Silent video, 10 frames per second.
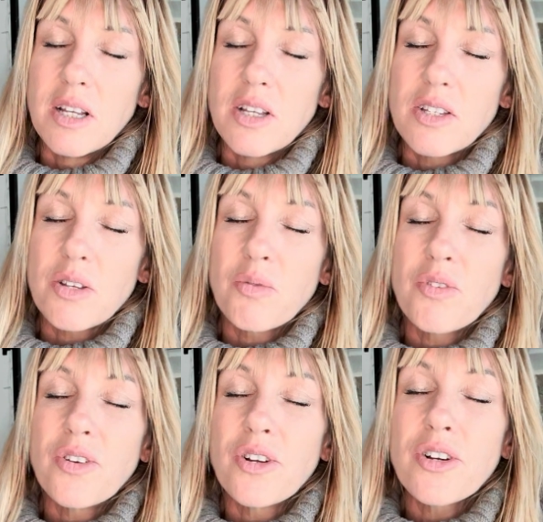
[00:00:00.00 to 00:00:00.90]
So
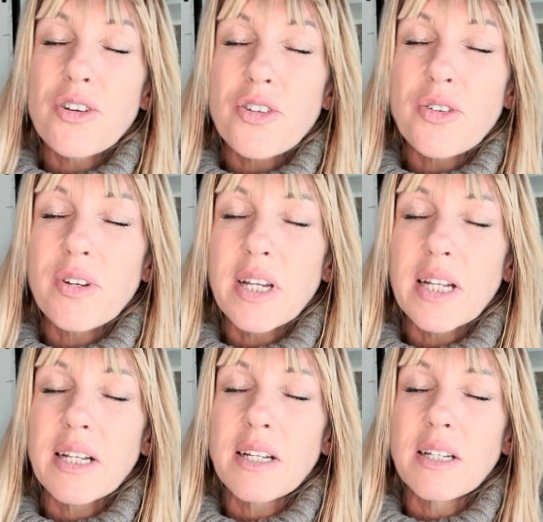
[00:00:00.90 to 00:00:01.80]

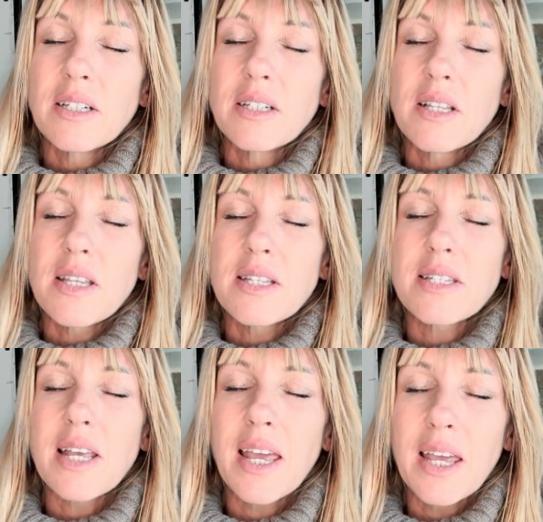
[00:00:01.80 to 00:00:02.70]
nurturing
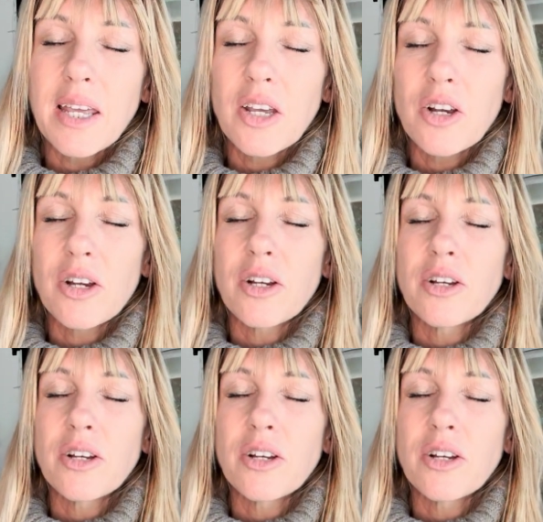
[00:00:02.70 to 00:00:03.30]
this anger.